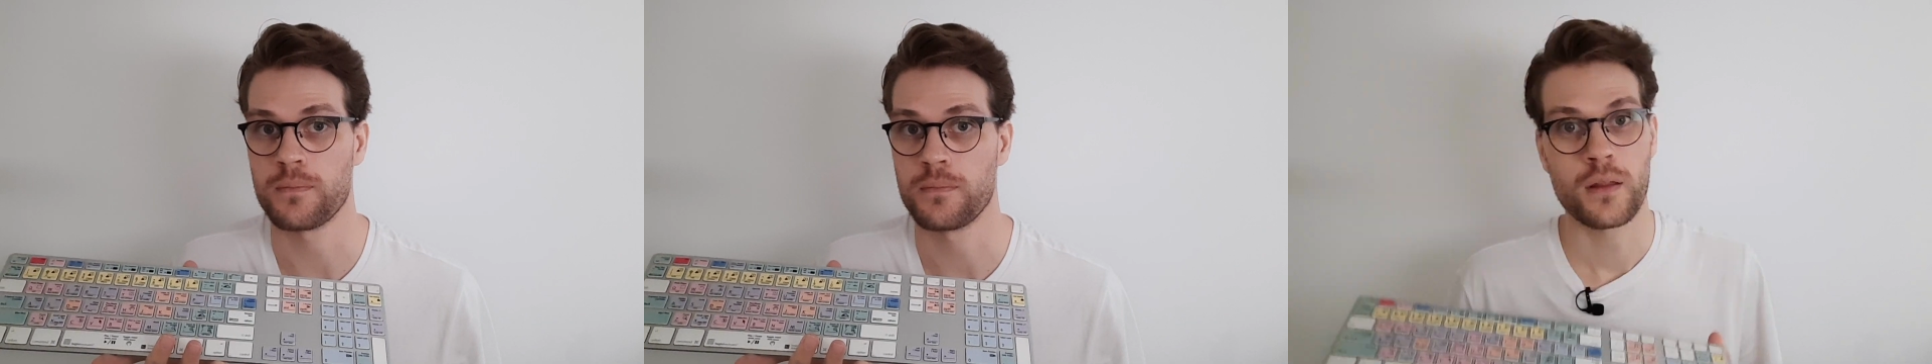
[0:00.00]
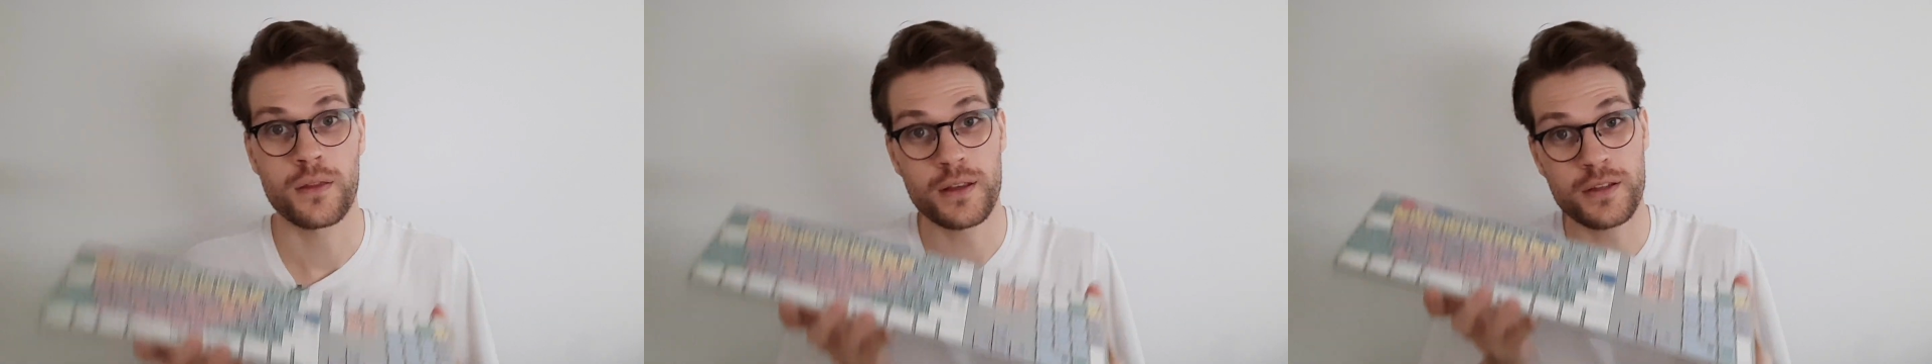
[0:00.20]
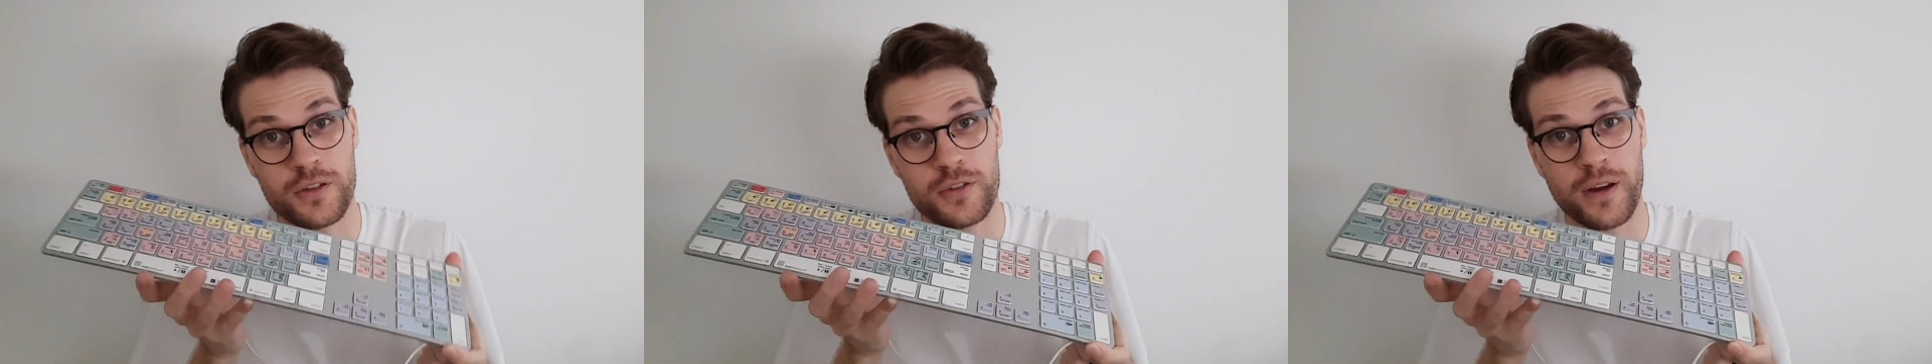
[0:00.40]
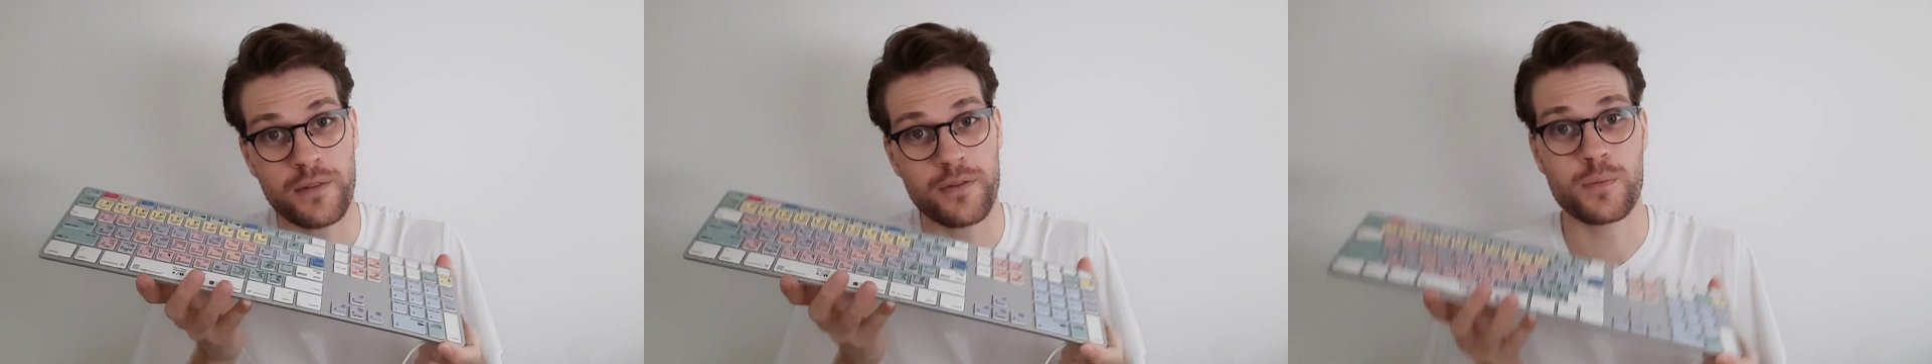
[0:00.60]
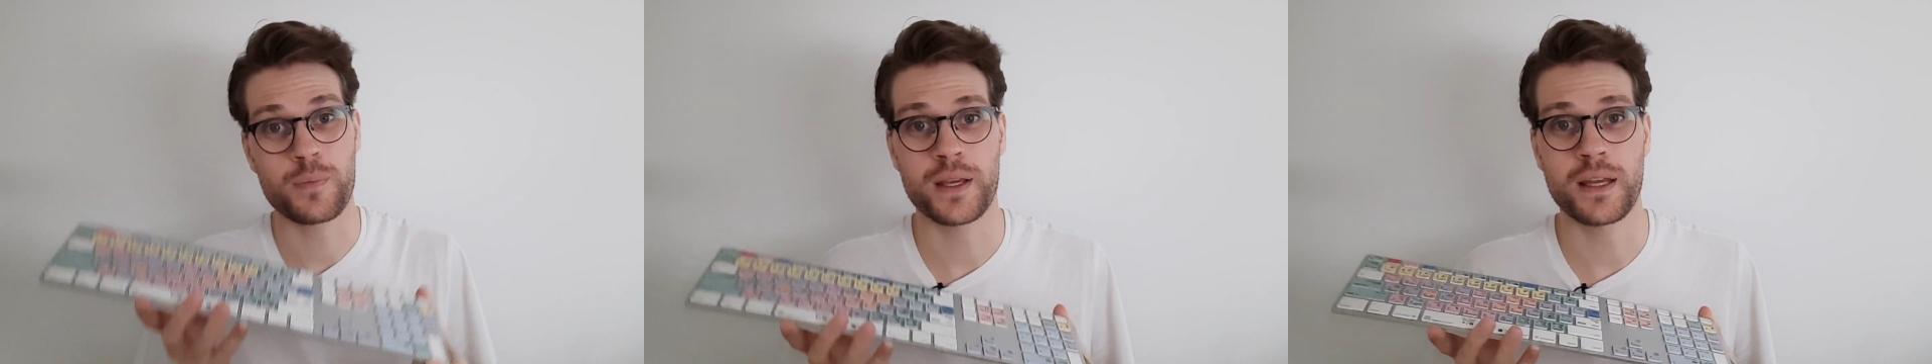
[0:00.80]
These are great for
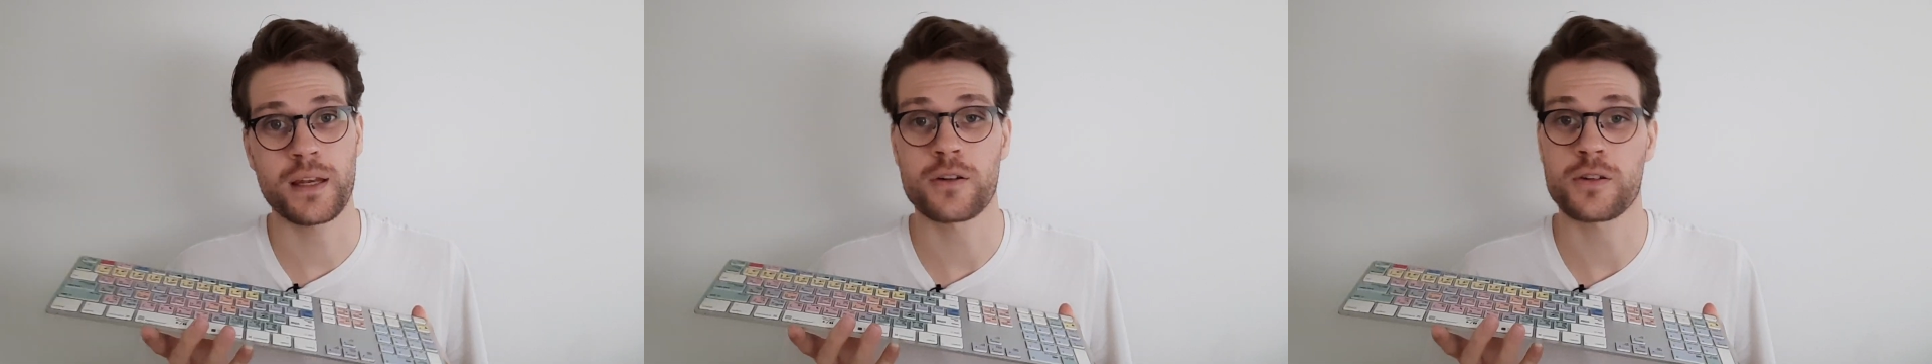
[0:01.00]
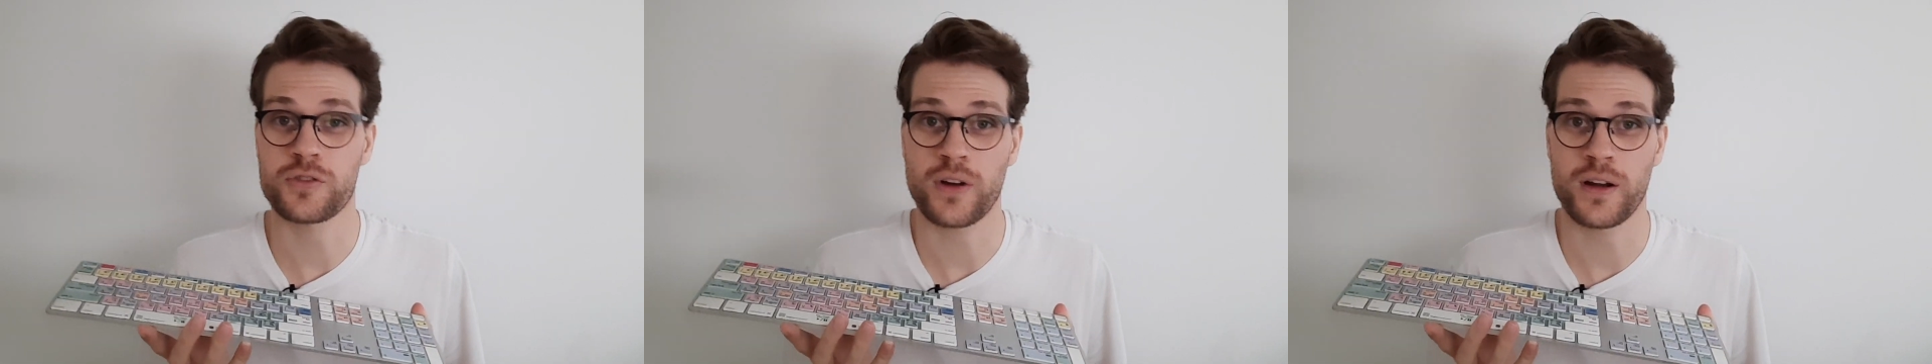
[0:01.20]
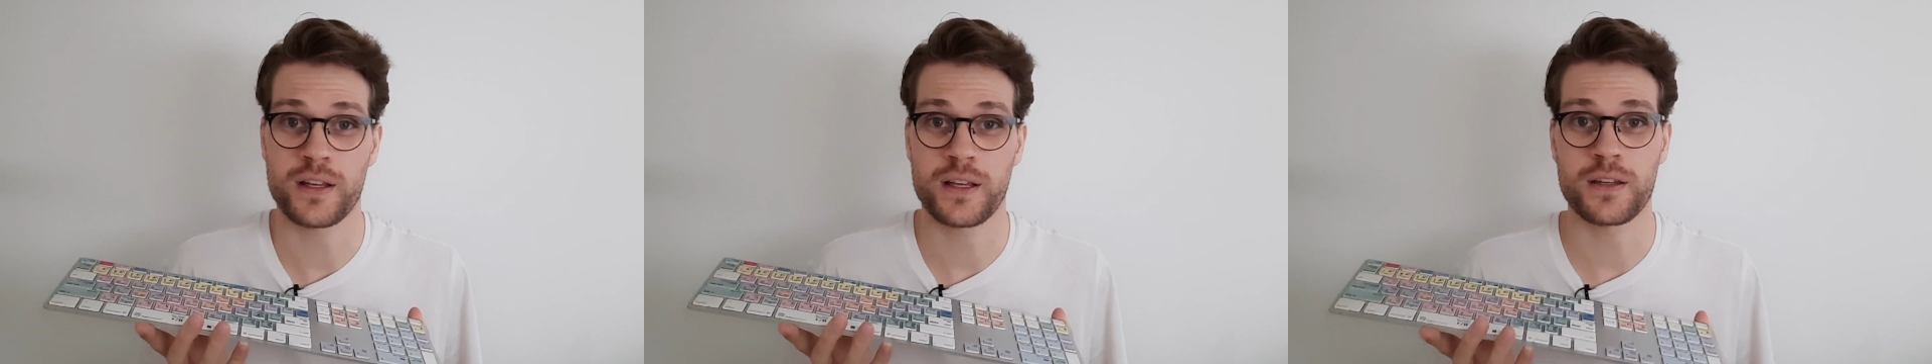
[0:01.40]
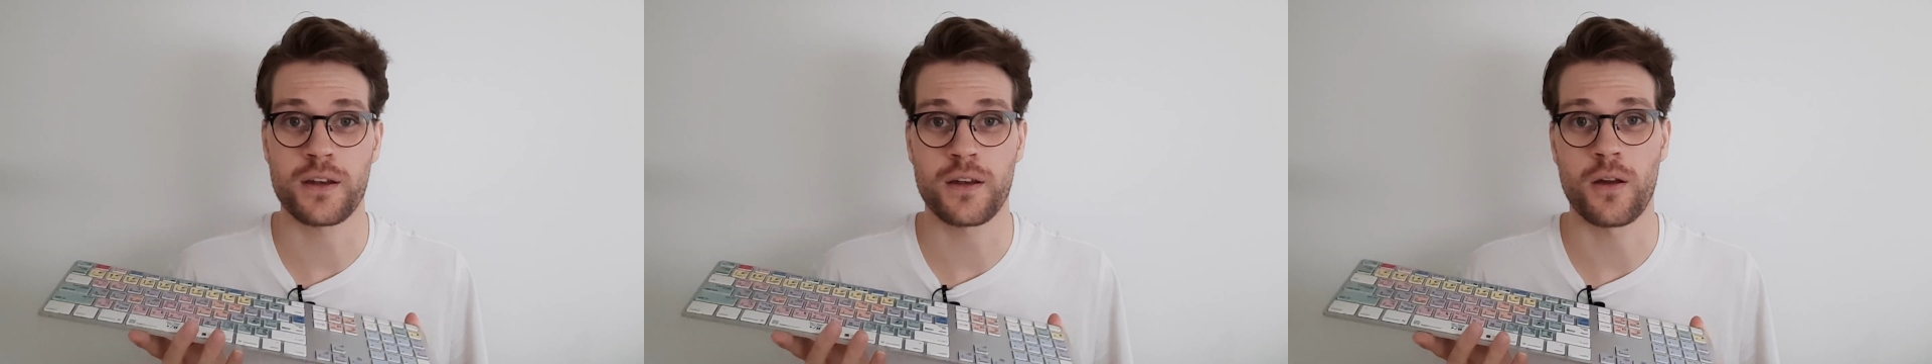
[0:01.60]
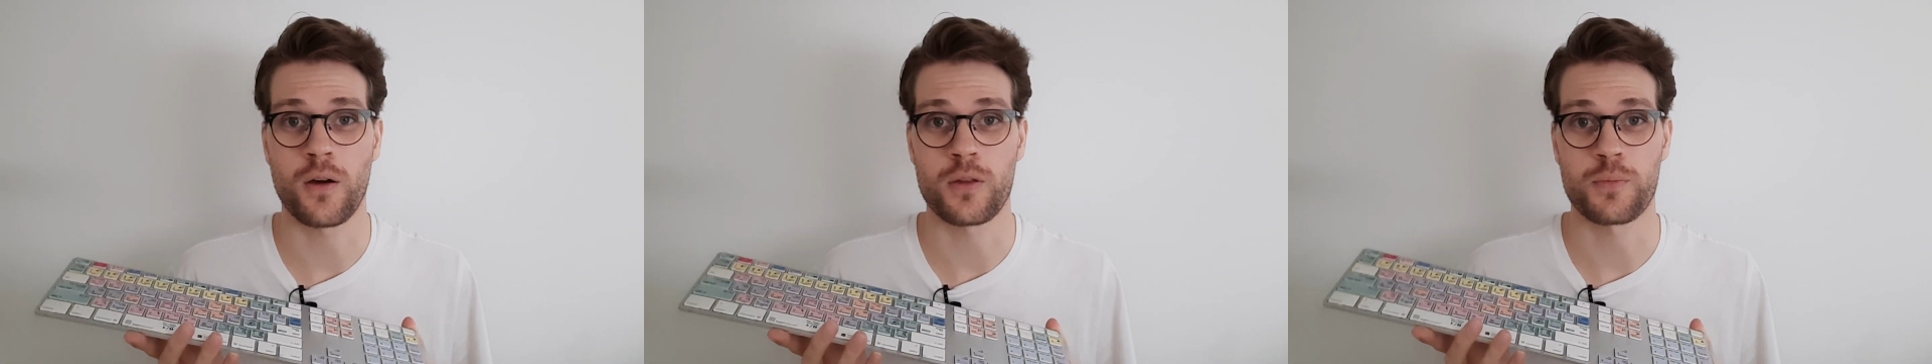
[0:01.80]
beginners trying to get to know the